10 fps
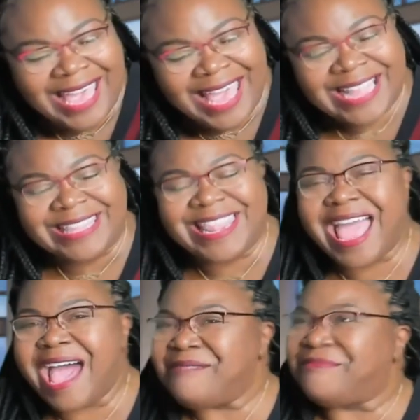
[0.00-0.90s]

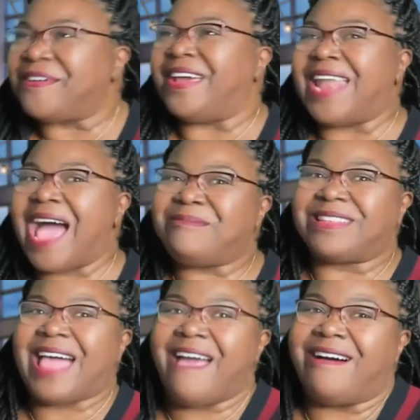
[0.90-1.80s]
Never. And I
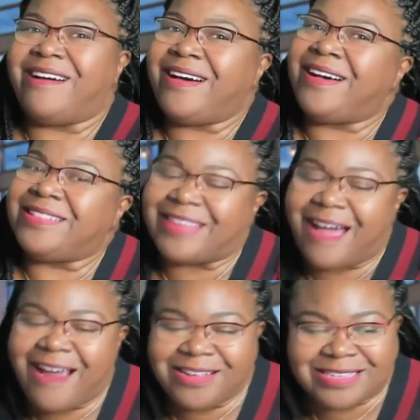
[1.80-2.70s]
was like, oh,
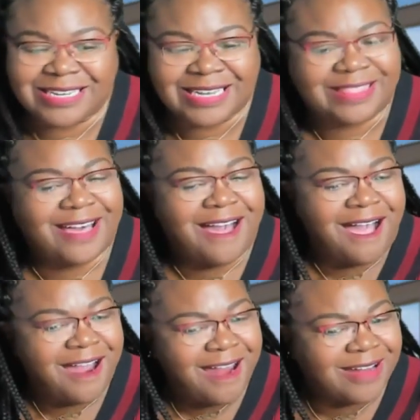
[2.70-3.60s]
darts to the
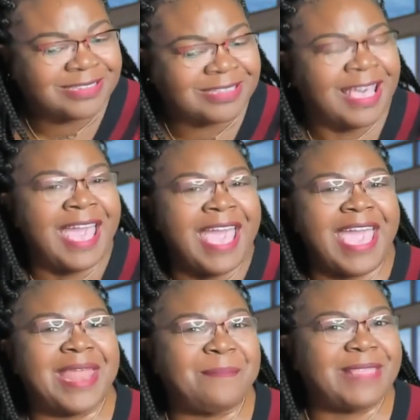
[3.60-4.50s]
heart.
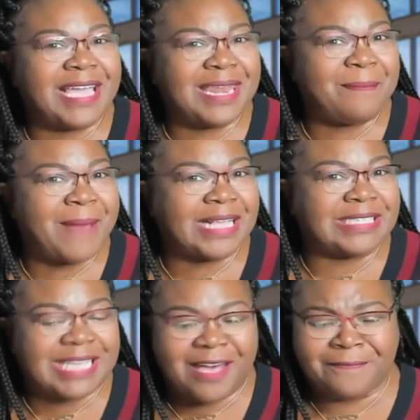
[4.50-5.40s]
And I'm thinking to
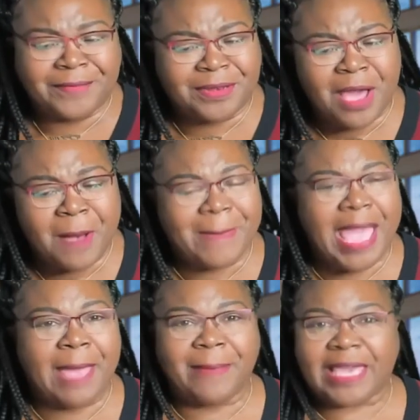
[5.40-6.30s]
myself,
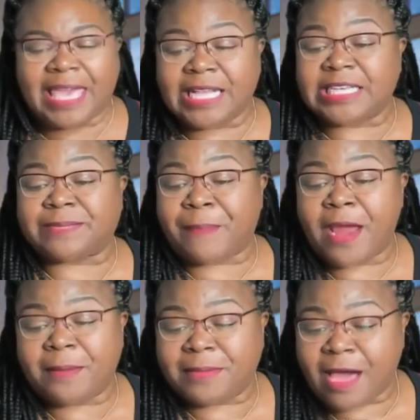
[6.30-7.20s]
maybe Kenya's
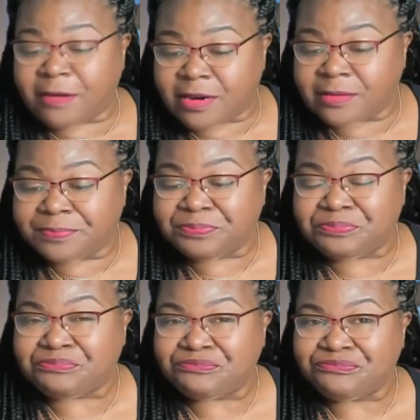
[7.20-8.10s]
sperm donor
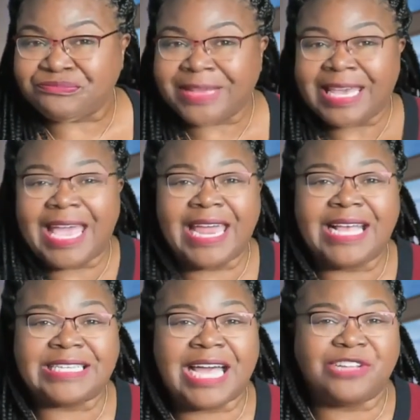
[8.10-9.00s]
and
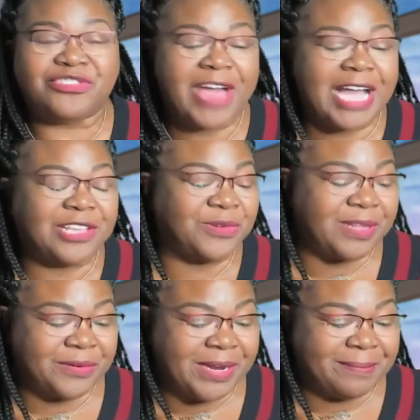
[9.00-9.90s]
his contractual
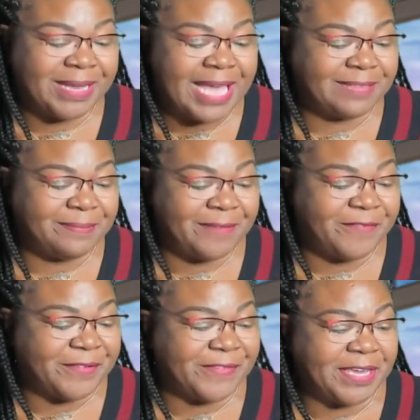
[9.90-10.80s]
agreement has been
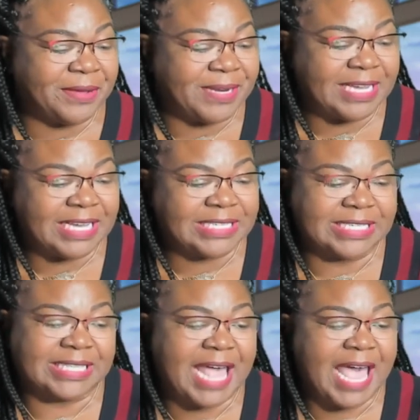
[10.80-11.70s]
fulfilled, and he
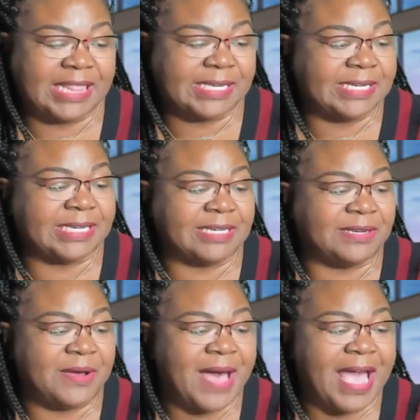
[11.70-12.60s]
just like, look,
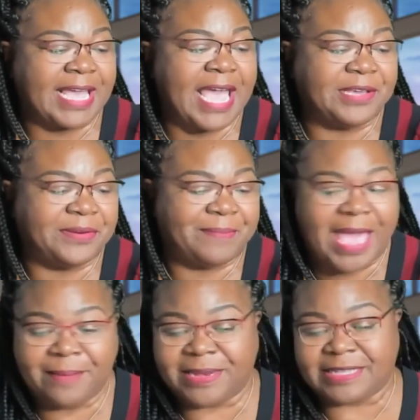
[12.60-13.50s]
I gave you the
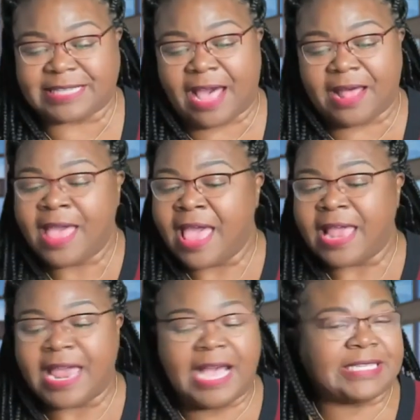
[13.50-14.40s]
baby. That's all
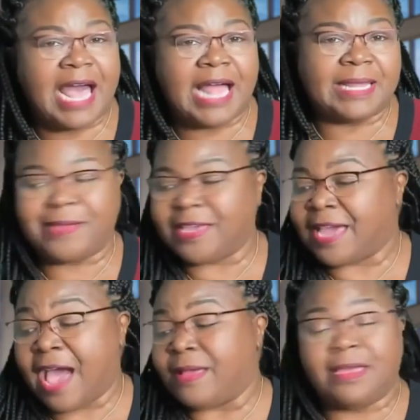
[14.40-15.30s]
I'm
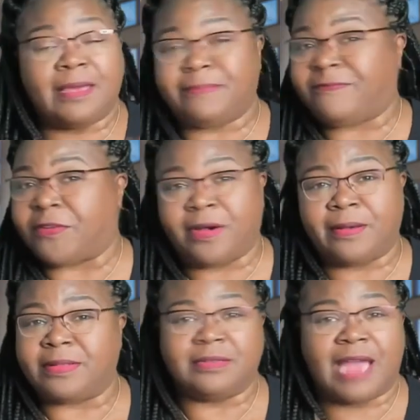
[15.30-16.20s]
here
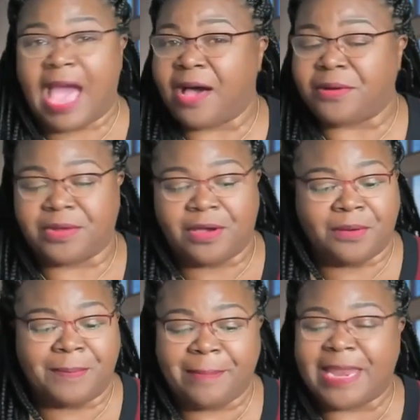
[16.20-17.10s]
for. I don't
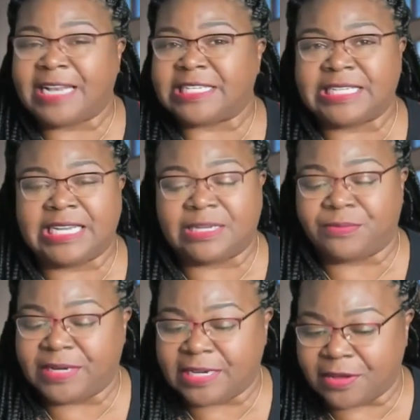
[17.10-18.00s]
know. Maybe they just need to
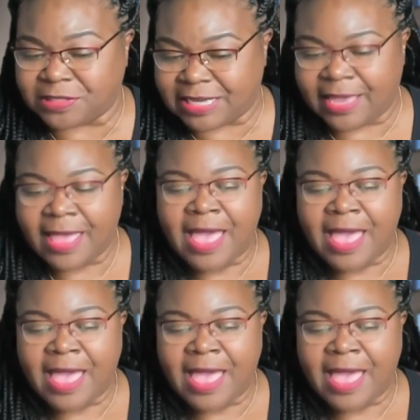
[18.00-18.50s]
renegotiate.